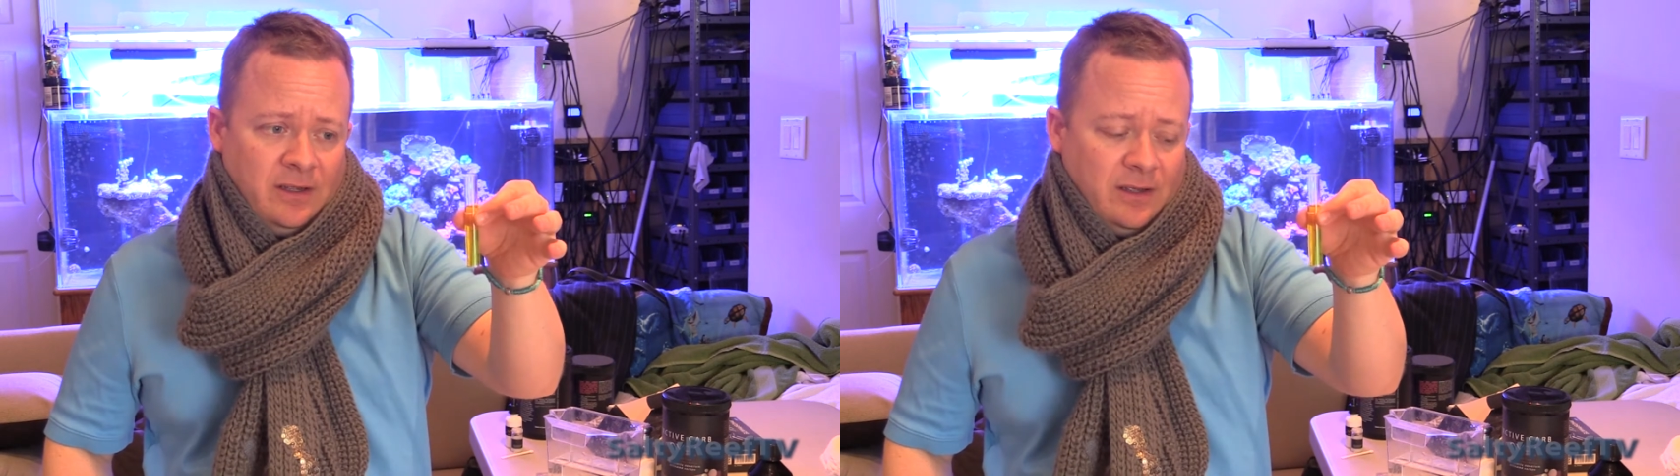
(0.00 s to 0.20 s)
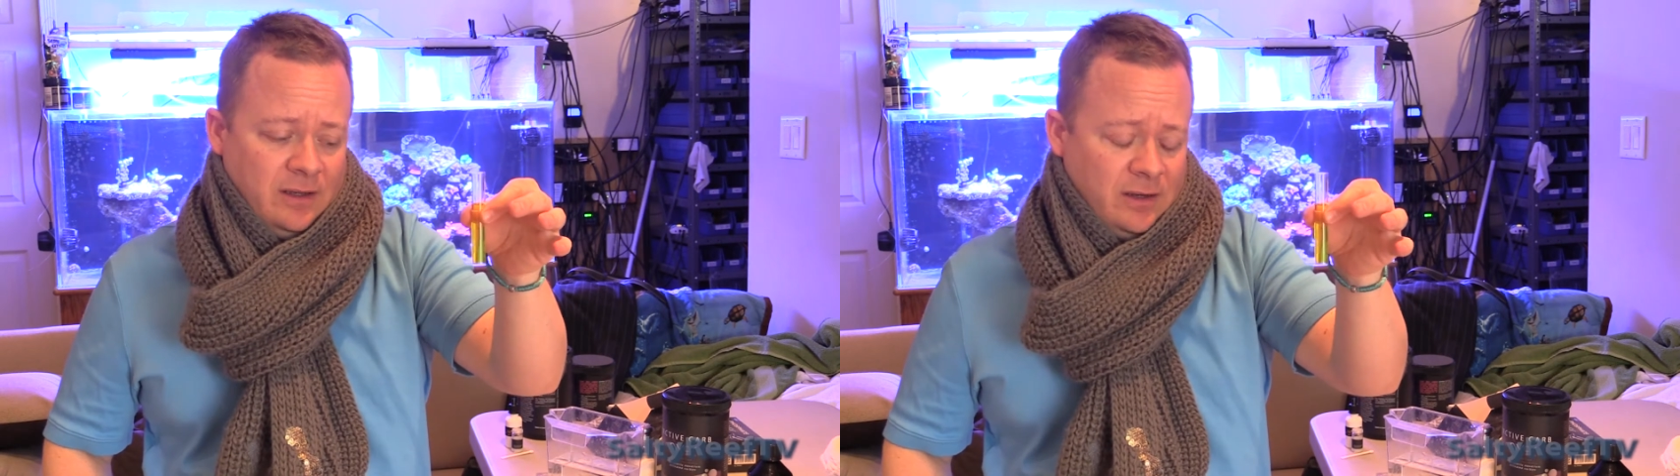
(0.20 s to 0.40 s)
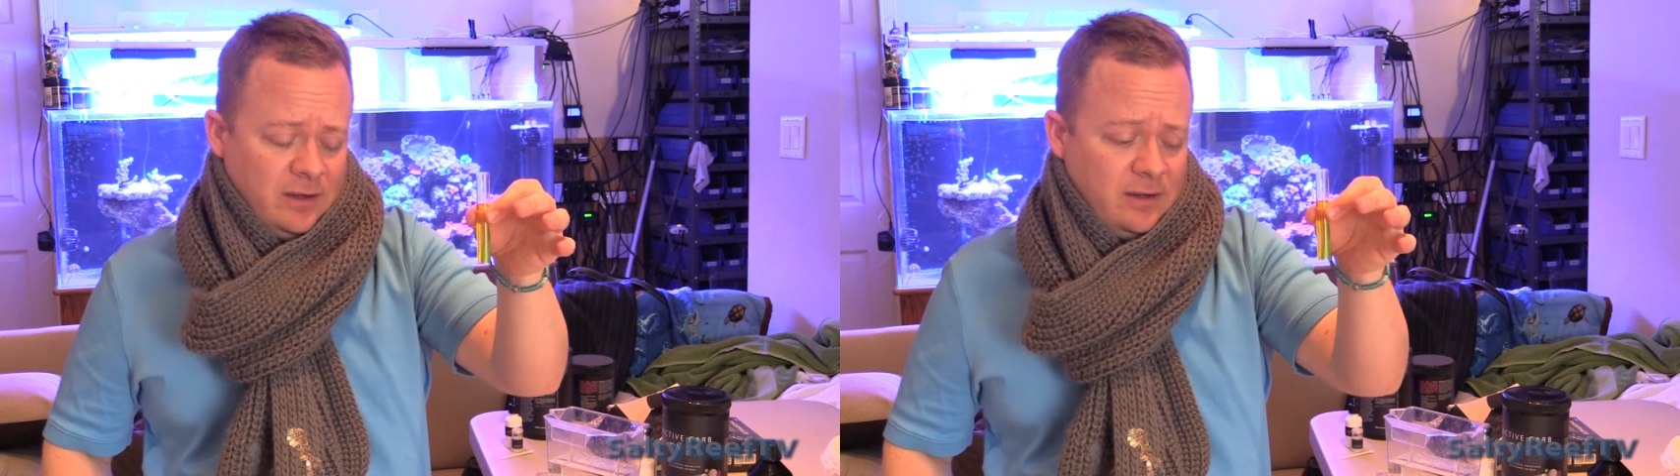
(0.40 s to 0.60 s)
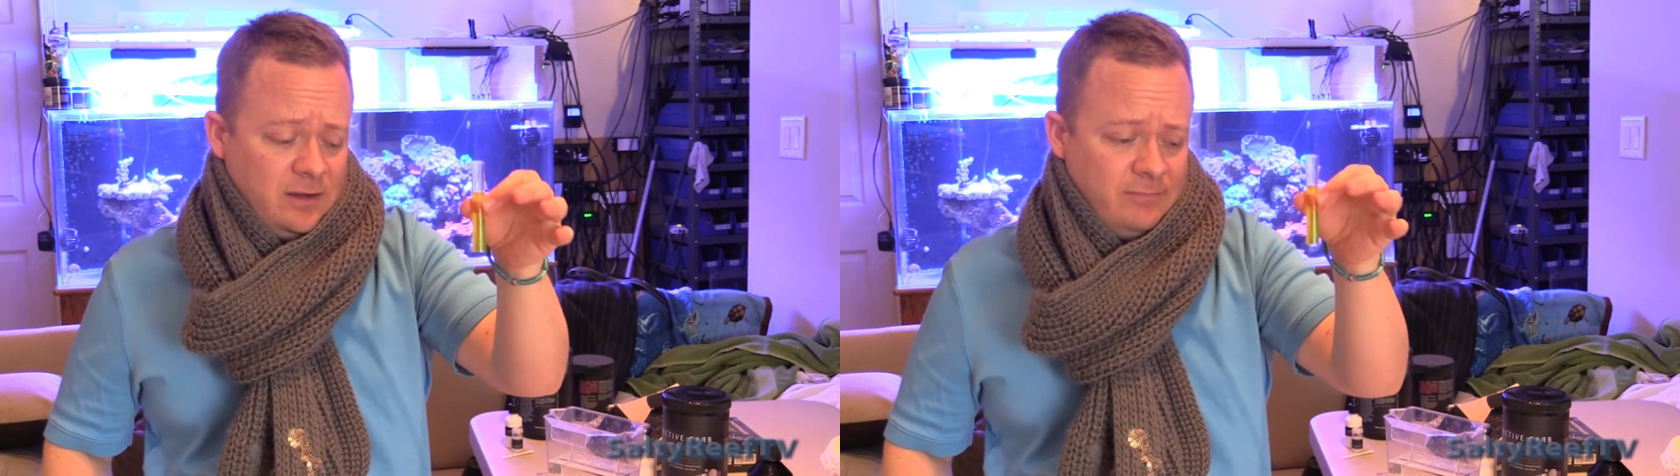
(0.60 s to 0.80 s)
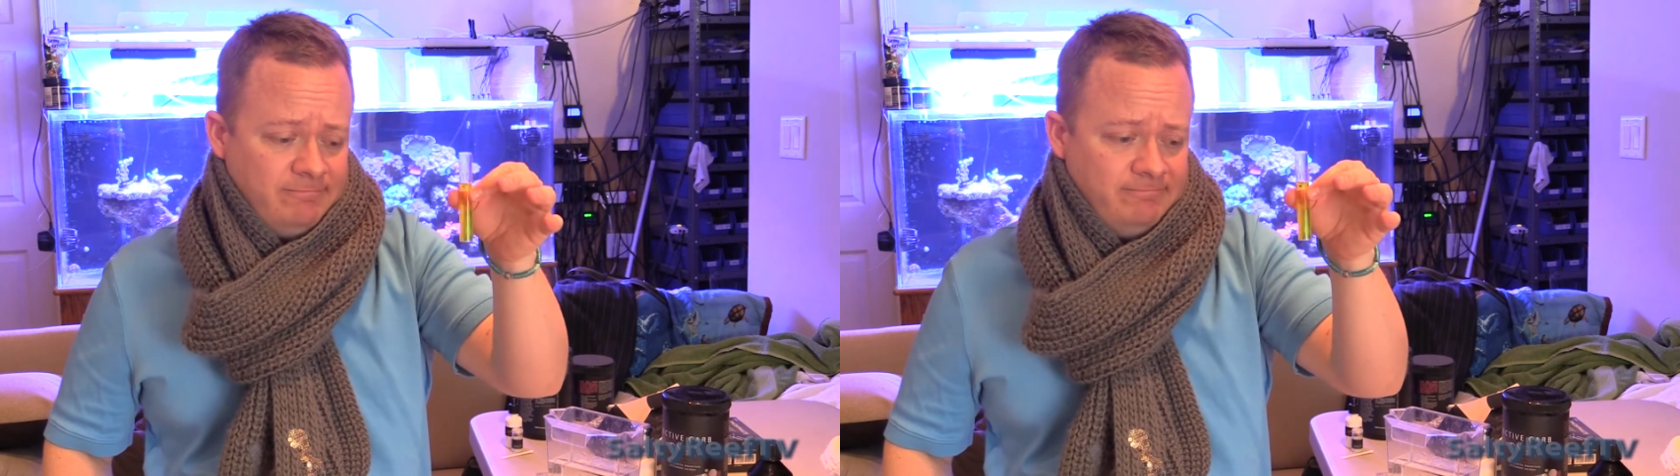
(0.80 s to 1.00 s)
You
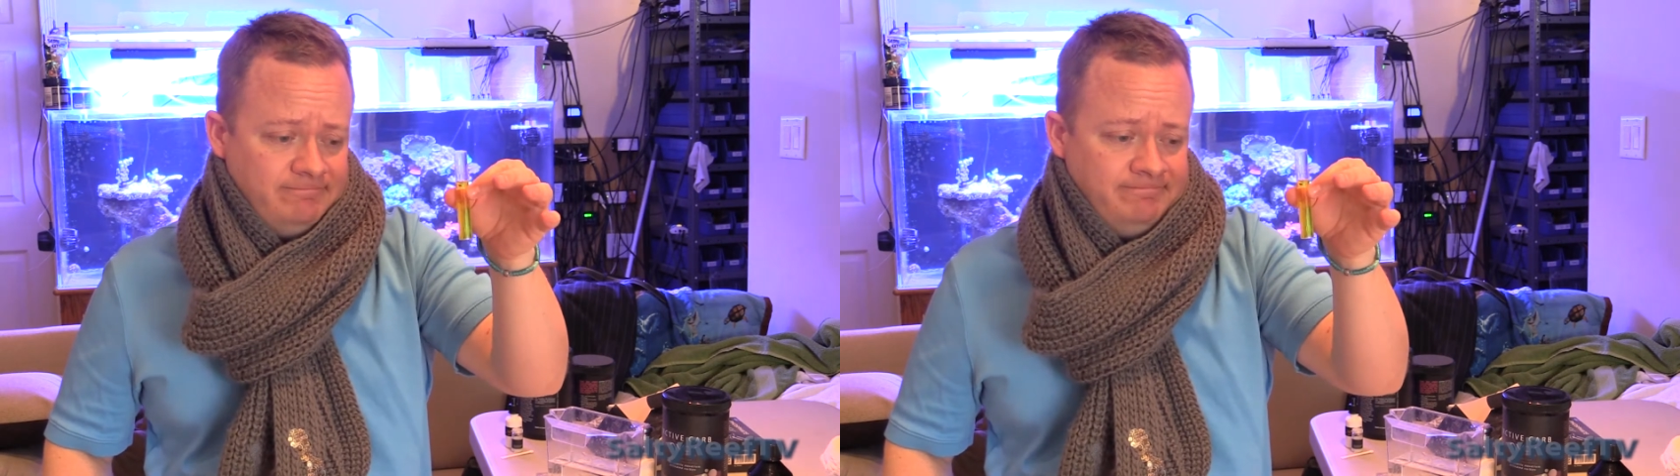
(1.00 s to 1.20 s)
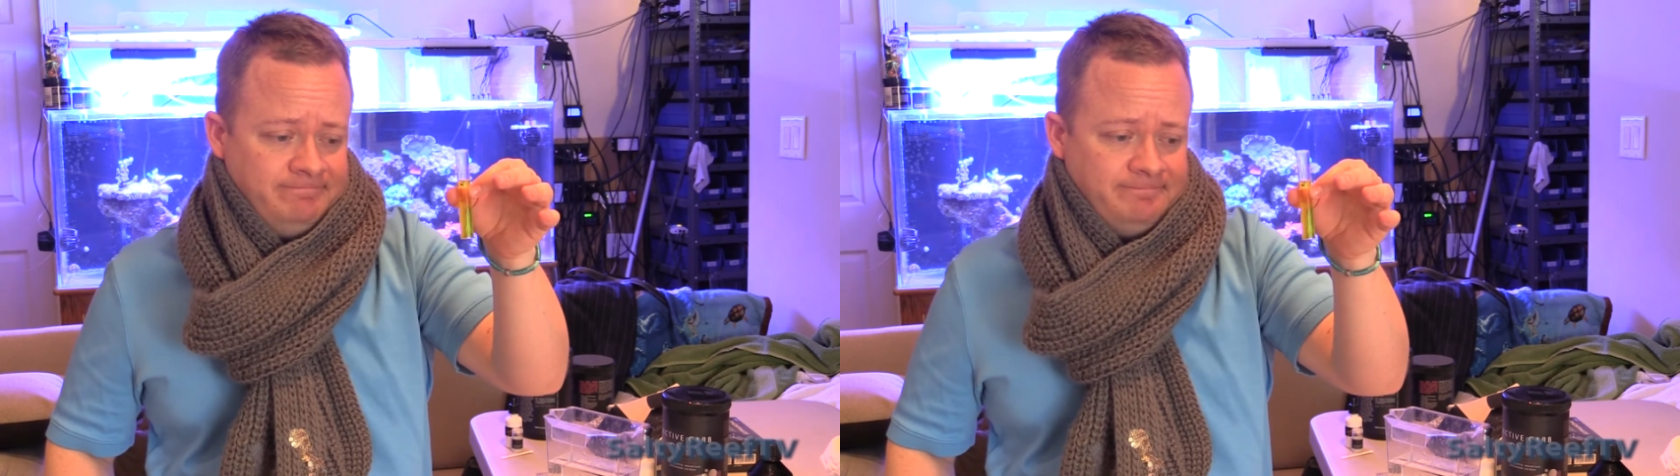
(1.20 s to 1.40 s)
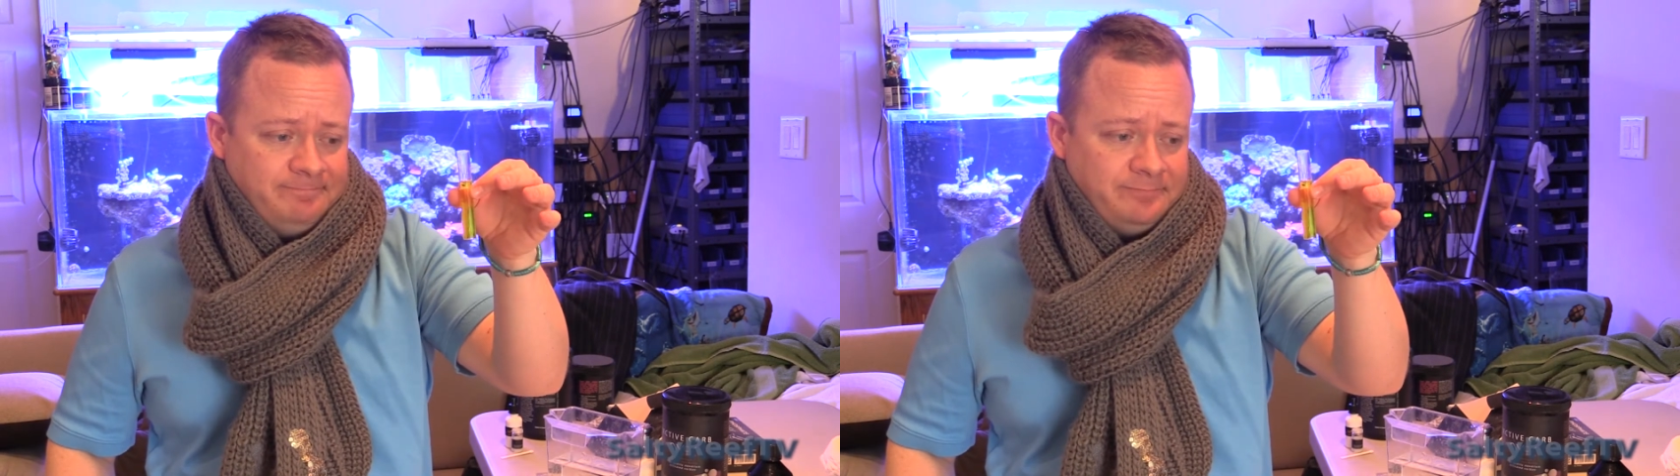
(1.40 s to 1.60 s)
know,